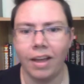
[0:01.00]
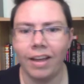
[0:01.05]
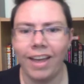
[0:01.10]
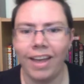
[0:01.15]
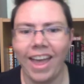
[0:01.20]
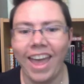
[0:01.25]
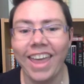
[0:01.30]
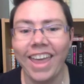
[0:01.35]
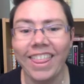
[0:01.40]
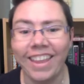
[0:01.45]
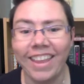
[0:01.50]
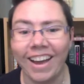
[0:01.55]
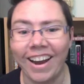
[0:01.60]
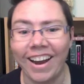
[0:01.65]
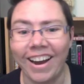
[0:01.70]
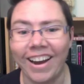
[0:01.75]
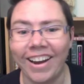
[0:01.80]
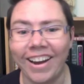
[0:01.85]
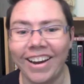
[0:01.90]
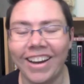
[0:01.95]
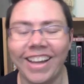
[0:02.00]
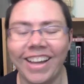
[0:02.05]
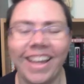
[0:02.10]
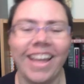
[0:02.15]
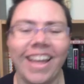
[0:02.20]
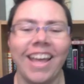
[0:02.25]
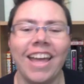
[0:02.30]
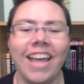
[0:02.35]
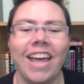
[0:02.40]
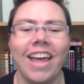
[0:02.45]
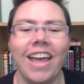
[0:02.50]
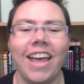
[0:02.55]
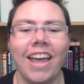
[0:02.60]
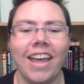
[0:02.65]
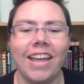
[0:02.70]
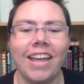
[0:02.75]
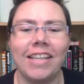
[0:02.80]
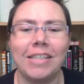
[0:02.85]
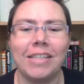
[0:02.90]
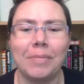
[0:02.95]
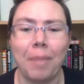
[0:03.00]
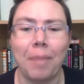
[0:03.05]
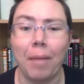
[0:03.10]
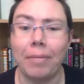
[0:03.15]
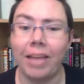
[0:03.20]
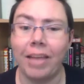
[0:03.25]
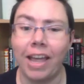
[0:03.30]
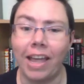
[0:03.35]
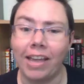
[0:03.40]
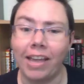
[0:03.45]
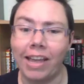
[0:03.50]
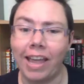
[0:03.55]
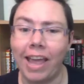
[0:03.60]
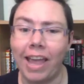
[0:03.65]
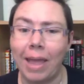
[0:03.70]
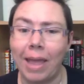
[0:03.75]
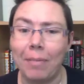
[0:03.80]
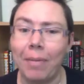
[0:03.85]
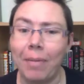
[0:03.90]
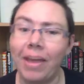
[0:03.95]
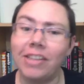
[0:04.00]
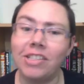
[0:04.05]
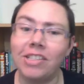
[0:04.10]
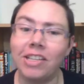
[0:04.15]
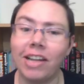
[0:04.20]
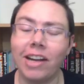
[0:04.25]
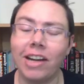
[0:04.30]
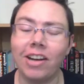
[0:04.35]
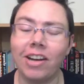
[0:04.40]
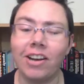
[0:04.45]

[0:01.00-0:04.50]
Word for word: Hey there! It's Bobby aka Paginator